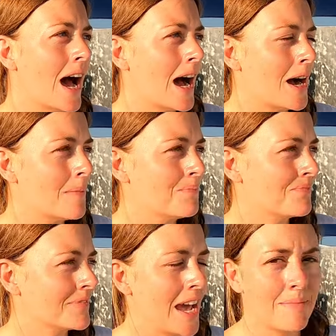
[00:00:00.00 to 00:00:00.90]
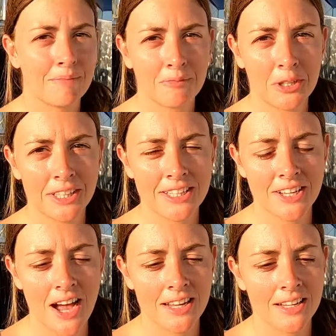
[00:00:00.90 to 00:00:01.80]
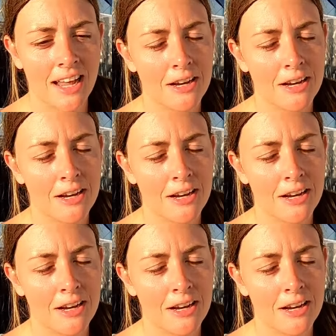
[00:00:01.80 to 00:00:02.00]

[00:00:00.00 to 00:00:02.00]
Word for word: um, yeah, really excited.